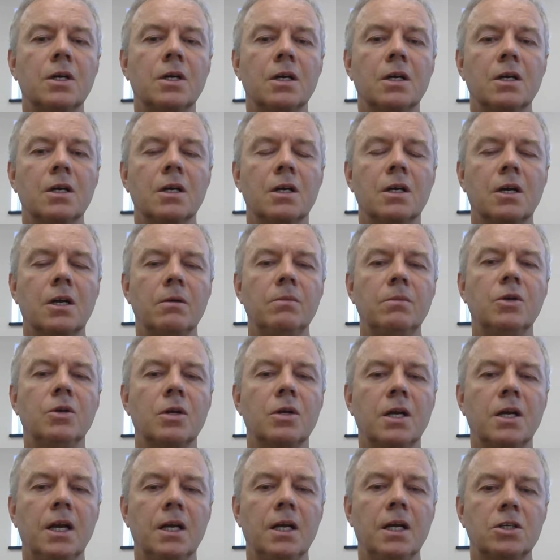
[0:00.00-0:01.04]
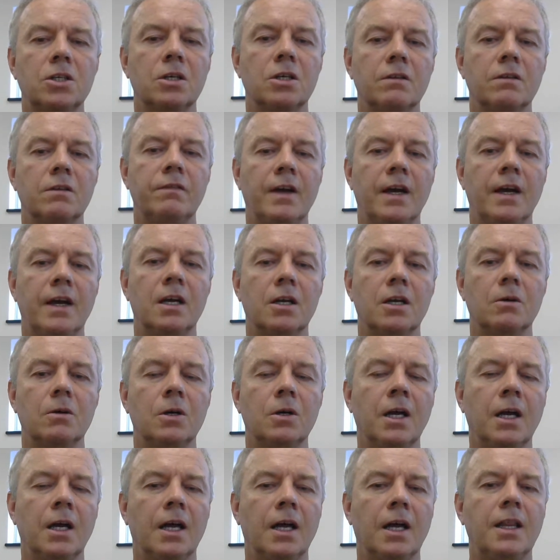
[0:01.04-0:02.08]
communication of value.
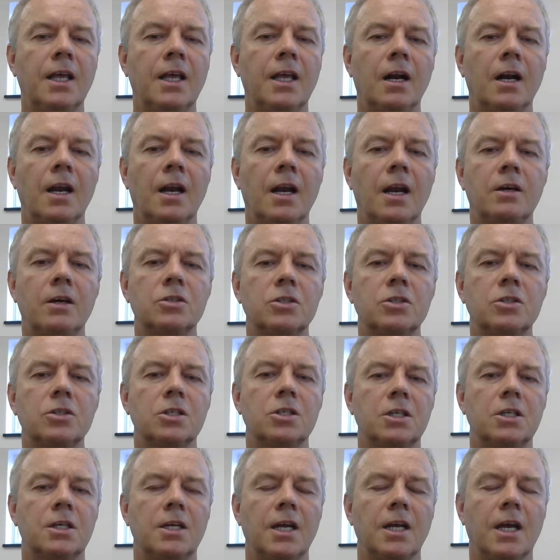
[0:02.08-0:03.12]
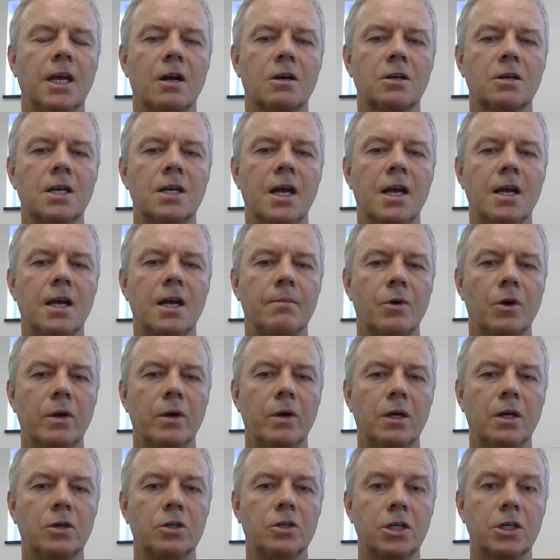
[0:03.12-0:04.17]
And that allows us to take our time, our
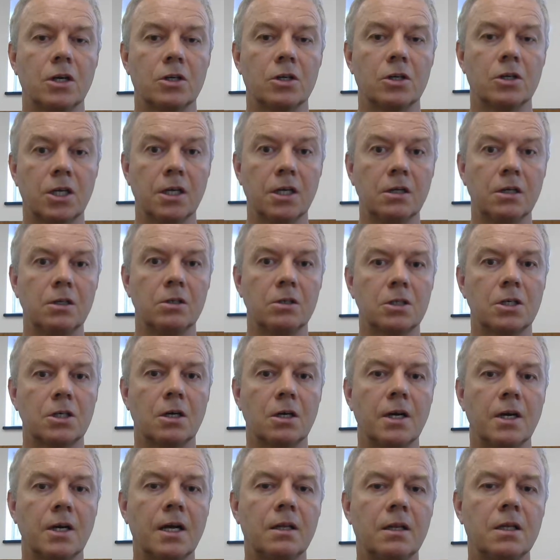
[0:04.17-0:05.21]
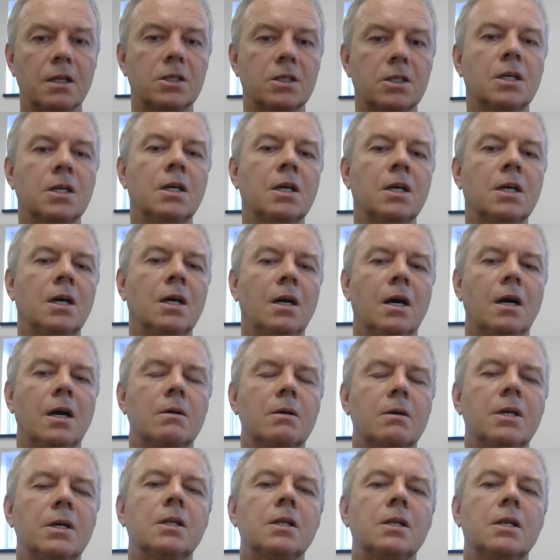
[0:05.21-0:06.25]
energy, our skills, our knowledge, our
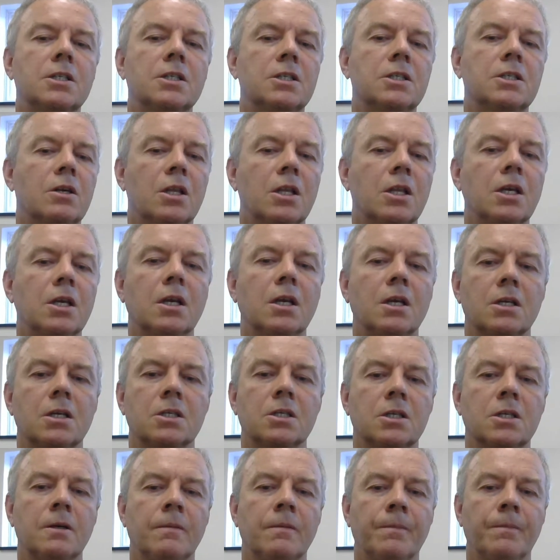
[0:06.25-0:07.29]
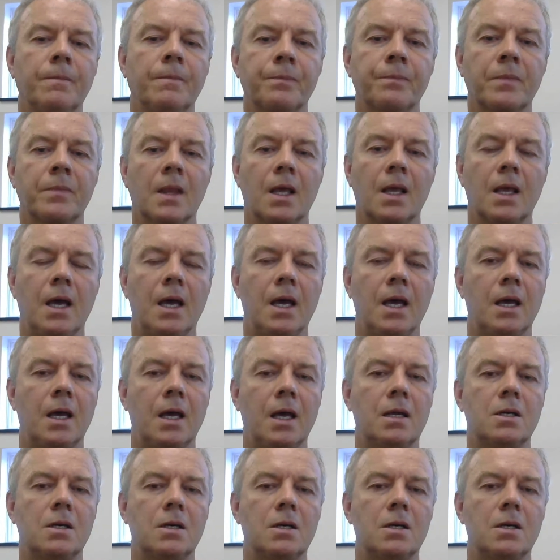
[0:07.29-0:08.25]
abilities, our things, and